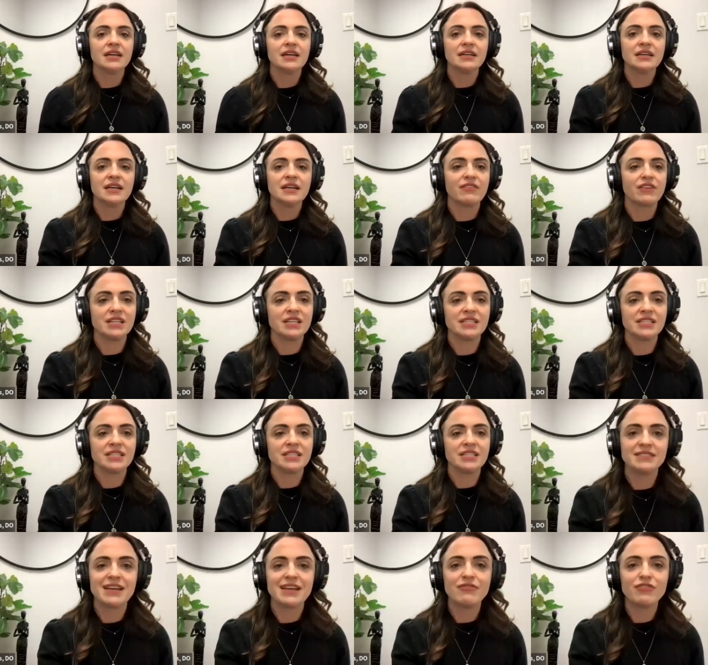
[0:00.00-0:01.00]
I've already
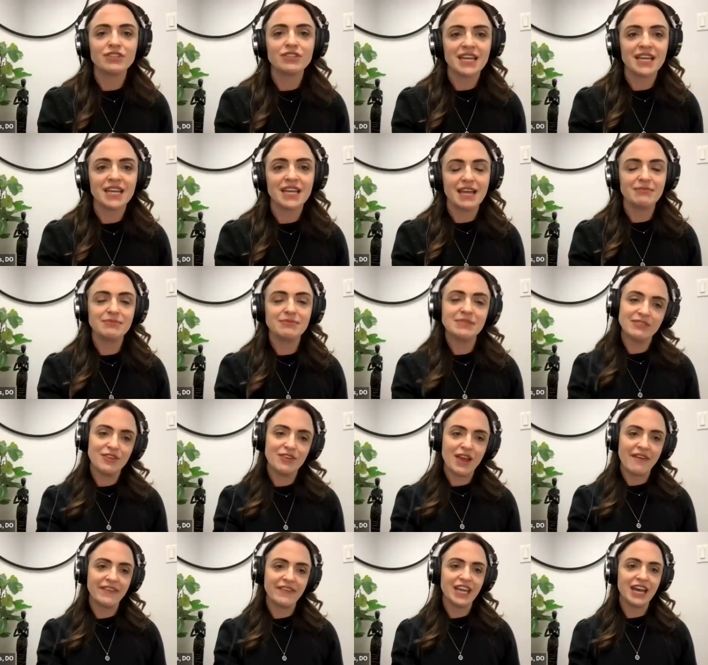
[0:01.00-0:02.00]
said several times, if you
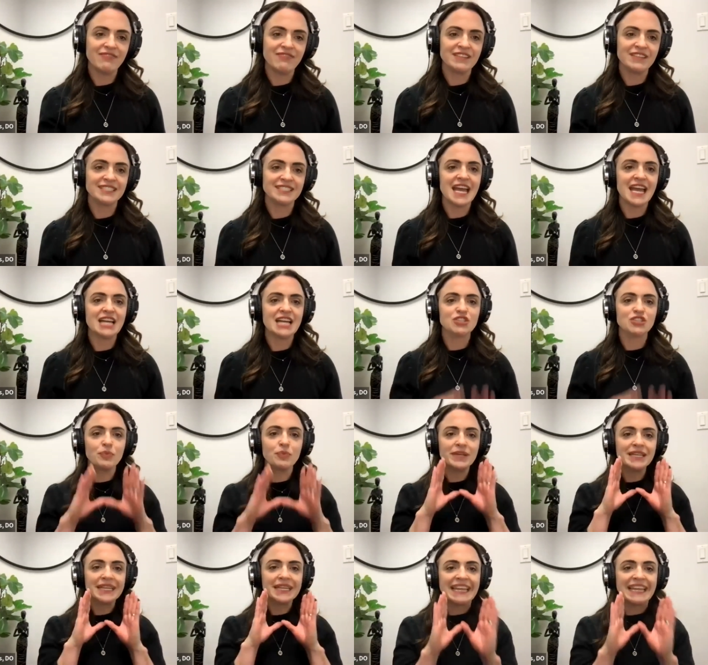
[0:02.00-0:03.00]
haven't gotten this yet, don't
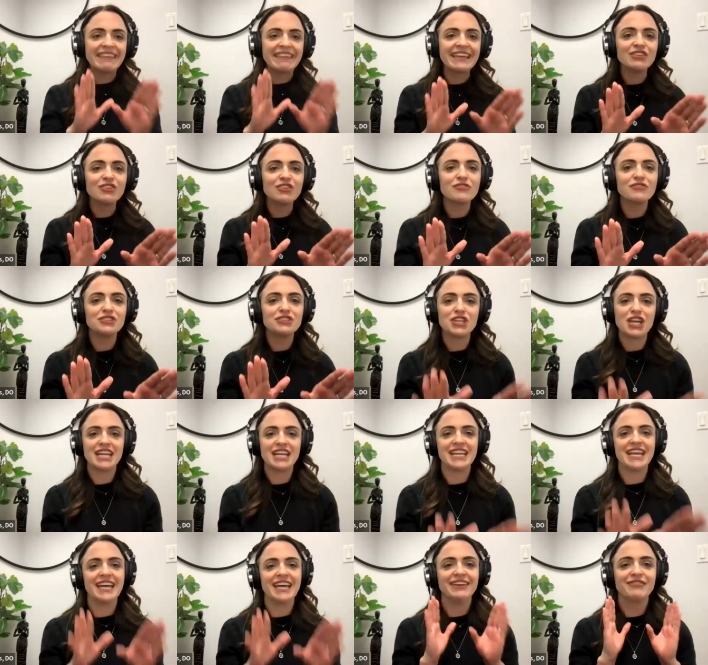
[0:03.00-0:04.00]
put anything in your
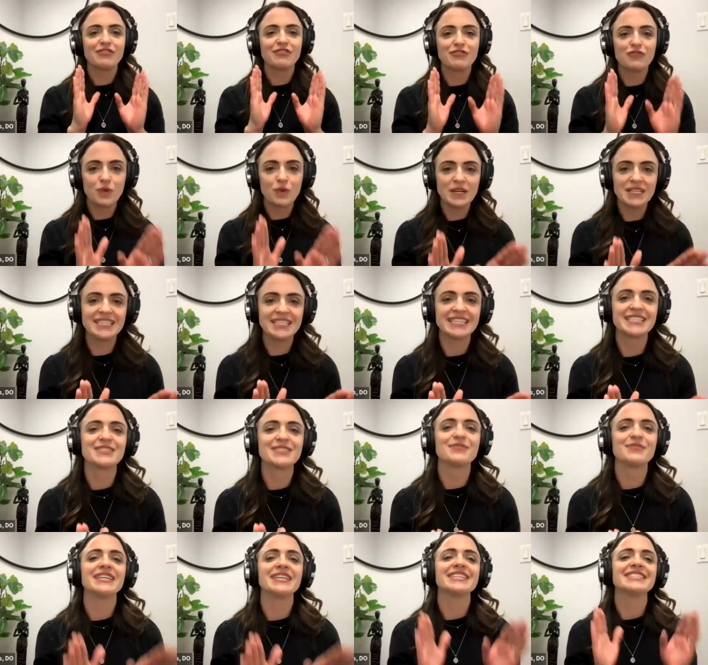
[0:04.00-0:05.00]
vagina for 4 to 6
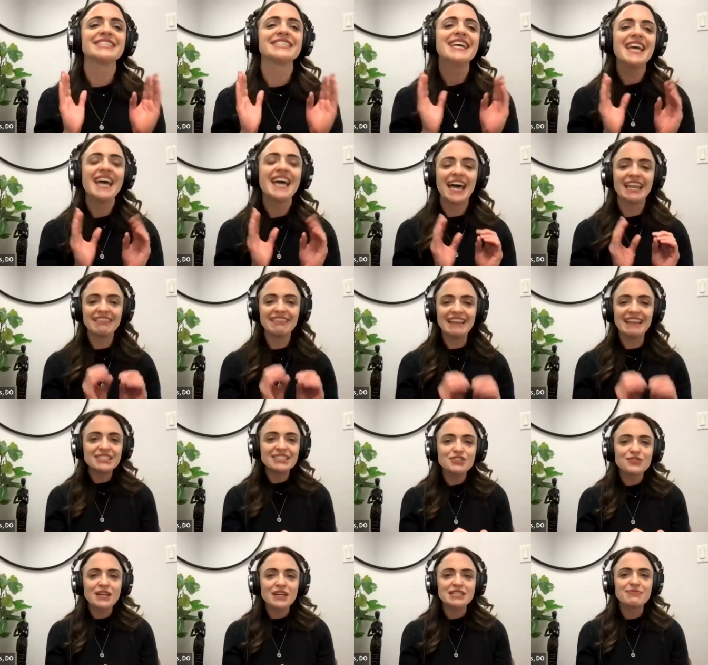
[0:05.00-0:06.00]
weeks unless
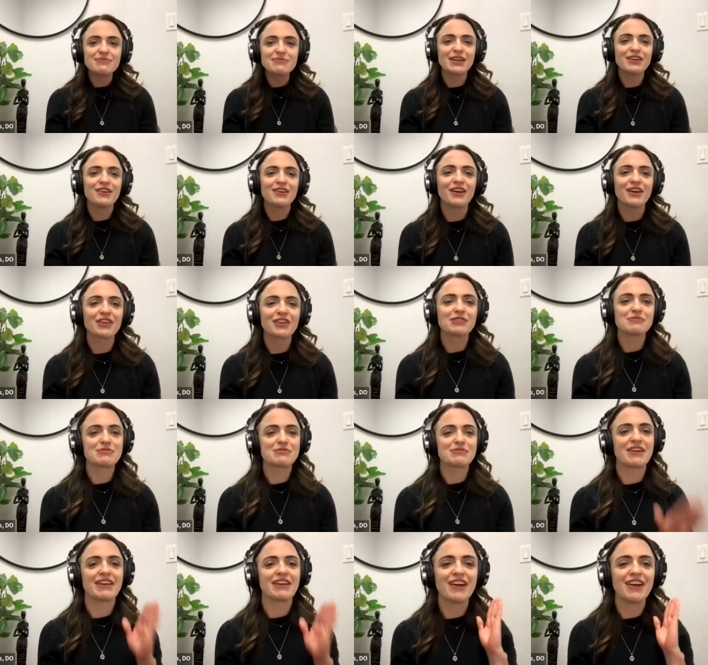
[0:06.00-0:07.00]
directed by your healthcare
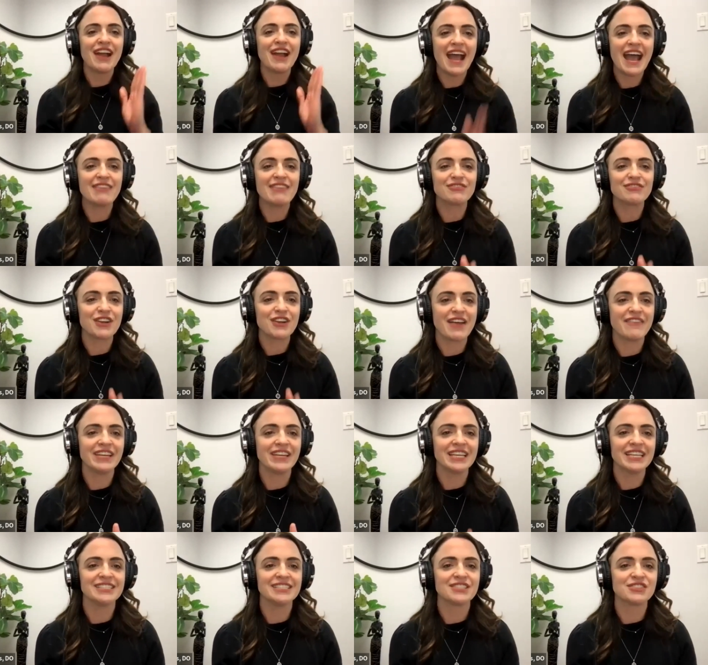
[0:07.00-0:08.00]
provider after
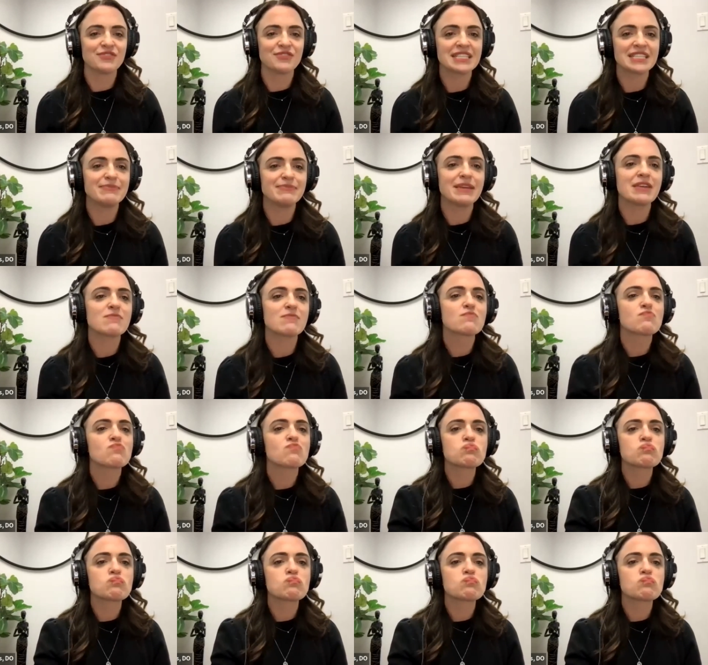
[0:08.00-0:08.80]
having a hysterectomy.